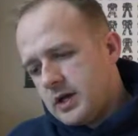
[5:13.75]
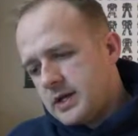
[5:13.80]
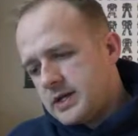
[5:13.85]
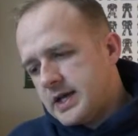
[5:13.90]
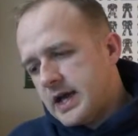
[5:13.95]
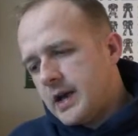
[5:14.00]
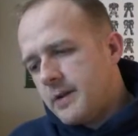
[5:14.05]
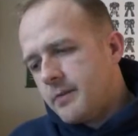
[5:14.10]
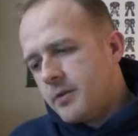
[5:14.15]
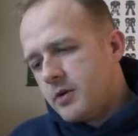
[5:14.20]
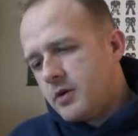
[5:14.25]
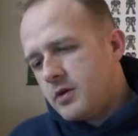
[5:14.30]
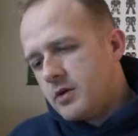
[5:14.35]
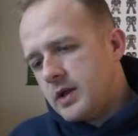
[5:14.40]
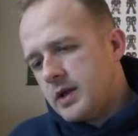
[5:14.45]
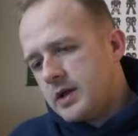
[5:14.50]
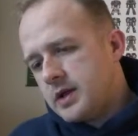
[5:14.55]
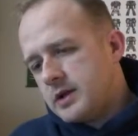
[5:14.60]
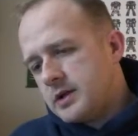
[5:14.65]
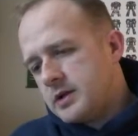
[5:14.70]
typo,
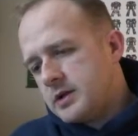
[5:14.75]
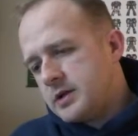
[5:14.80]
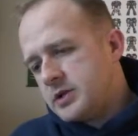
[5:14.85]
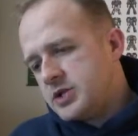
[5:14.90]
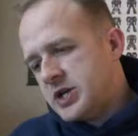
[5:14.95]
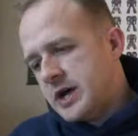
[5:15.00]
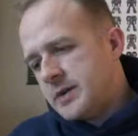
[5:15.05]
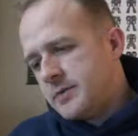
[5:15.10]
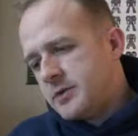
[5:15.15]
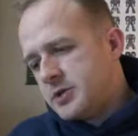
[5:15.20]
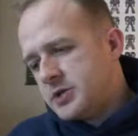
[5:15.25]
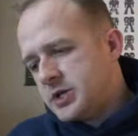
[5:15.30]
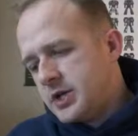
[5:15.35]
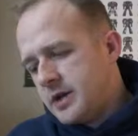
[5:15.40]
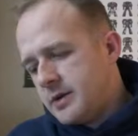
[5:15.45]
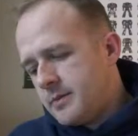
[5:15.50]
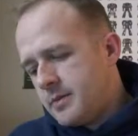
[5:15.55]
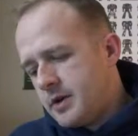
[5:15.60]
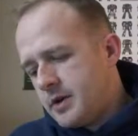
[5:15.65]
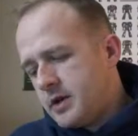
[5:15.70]
like the chapter
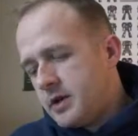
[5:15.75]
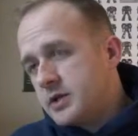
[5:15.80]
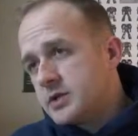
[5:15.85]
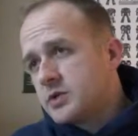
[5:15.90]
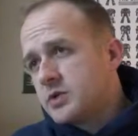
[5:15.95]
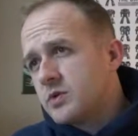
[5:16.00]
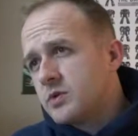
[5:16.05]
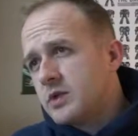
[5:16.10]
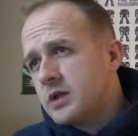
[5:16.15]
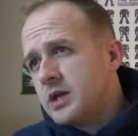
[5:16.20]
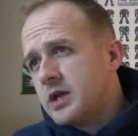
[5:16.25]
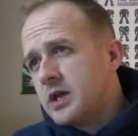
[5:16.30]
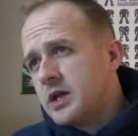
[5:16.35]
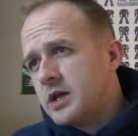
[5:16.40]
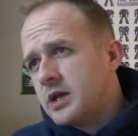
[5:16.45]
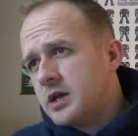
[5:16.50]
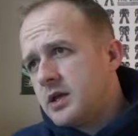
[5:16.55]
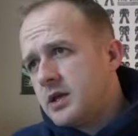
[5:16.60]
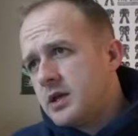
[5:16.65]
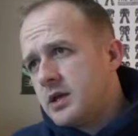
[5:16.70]
champion is only
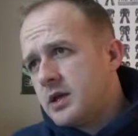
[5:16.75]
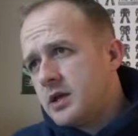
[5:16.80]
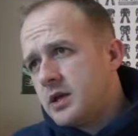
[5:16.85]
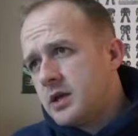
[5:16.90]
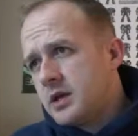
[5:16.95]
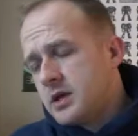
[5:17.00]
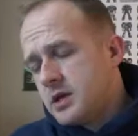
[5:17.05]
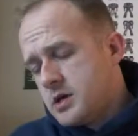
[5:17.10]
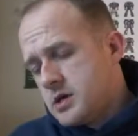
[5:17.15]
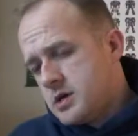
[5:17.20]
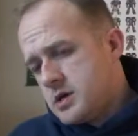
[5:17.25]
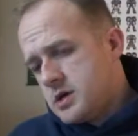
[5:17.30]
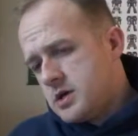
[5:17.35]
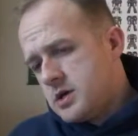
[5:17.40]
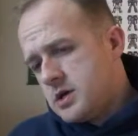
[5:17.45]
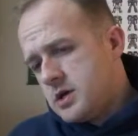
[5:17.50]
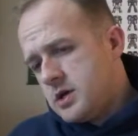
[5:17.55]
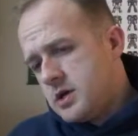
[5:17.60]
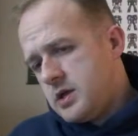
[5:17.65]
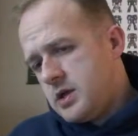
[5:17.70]
in
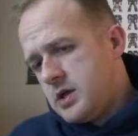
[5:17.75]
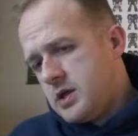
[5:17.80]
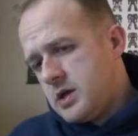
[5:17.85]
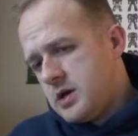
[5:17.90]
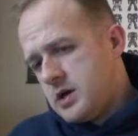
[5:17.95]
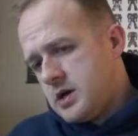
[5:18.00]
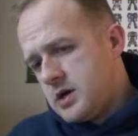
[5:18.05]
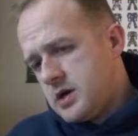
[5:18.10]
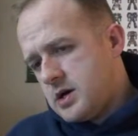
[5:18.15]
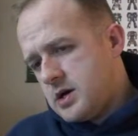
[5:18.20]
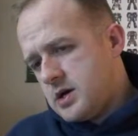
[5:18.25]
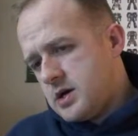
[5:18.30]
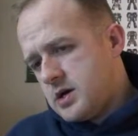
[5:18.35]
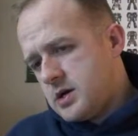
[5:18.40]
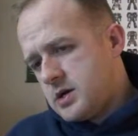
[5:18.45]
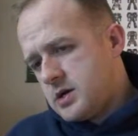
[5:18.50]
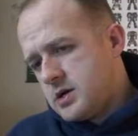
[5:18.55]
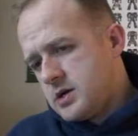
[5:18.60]
the